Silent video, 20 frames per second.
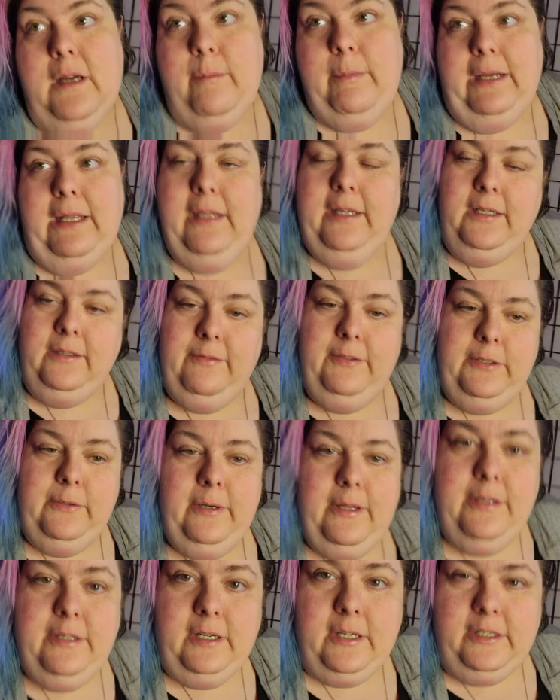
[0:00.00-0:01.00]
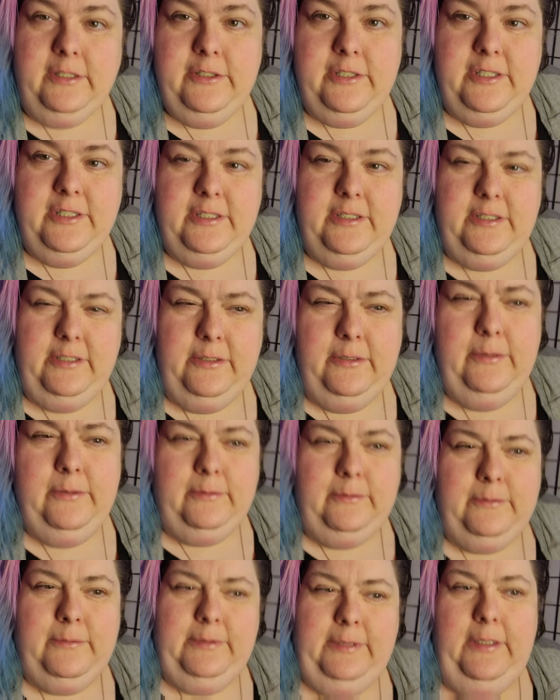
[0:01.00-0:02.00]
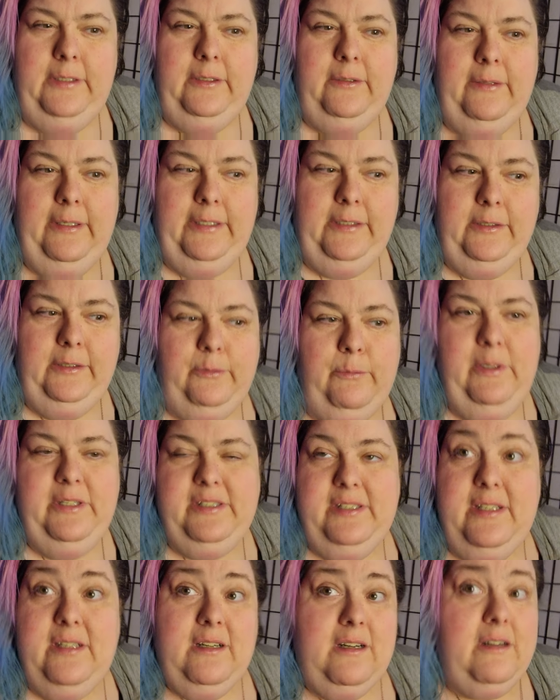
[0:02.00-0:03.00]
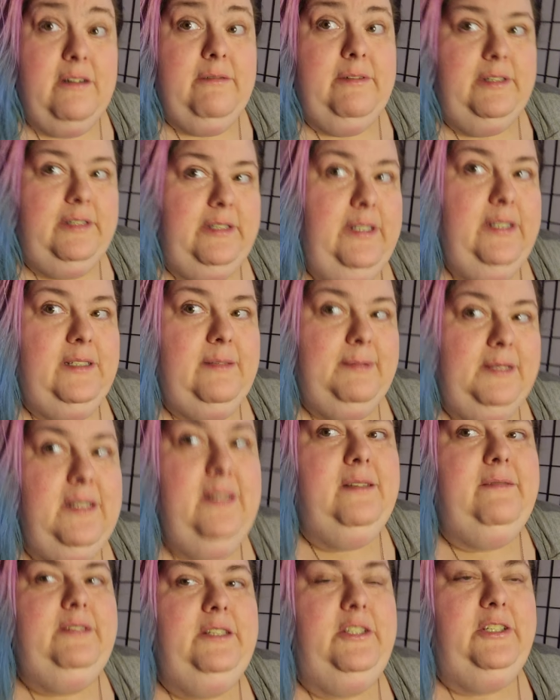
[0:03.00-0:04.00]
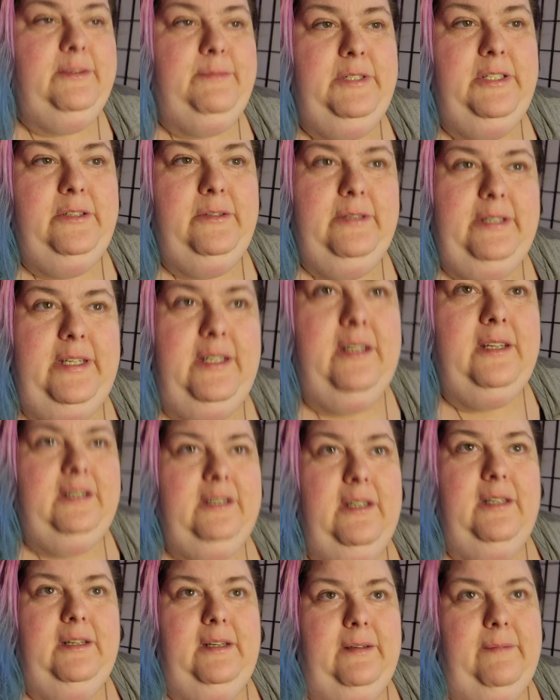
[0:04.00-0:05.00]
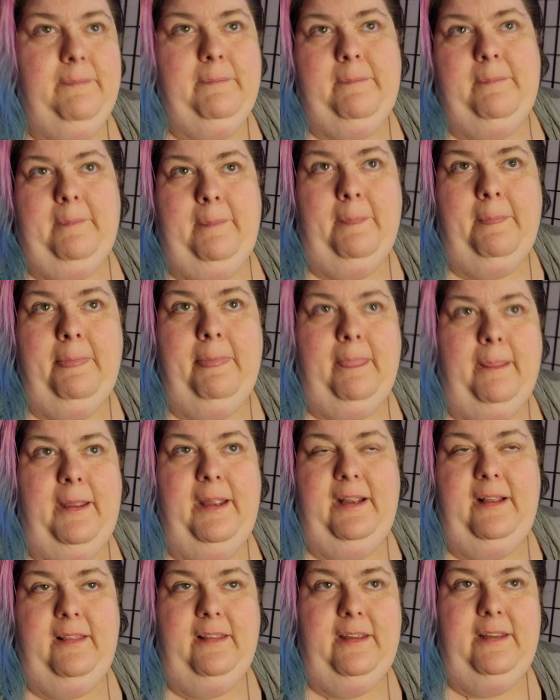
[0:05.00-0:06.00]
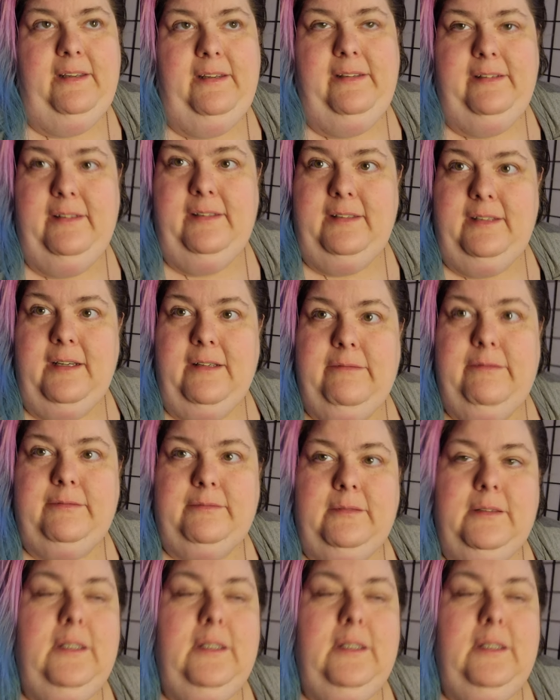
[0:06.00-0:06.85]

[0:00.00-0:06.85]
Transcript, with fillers: Probably a few other countries too, you know, like the ones that aren't really expensive to ship to, like England and stuff.